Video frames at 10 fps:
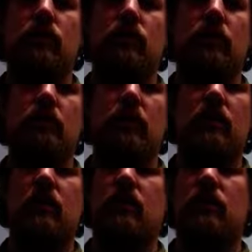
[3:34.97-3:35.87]
using
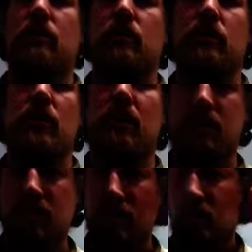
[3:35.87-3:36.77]
magnet therapy, it
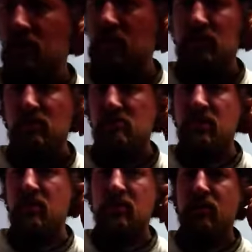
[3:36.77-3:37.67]
hasn't
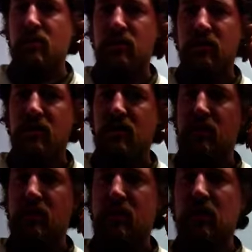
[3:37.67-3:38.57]
made a difference. It's
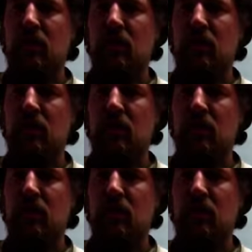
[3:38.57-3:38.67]
just,